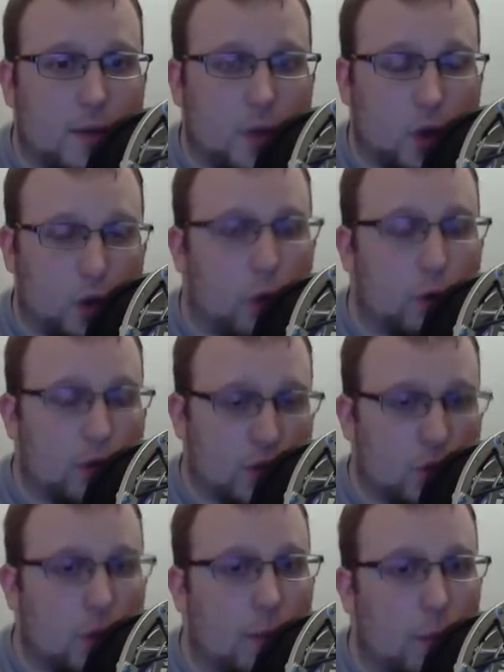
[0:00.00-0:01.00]
close
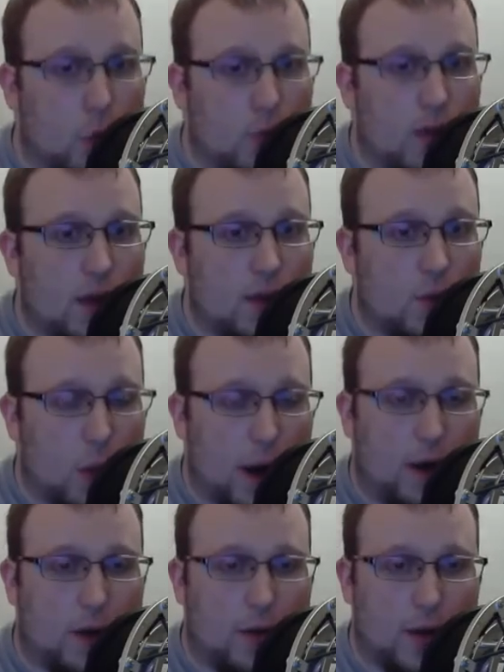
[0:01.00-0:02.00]
to a movie,
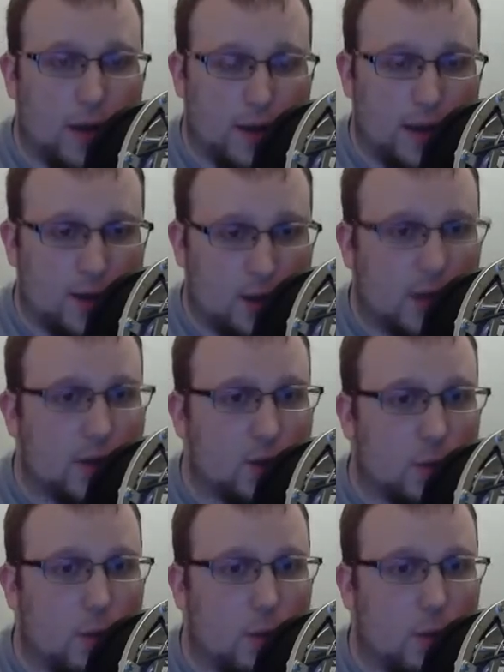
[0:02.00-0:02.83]
where the intellectual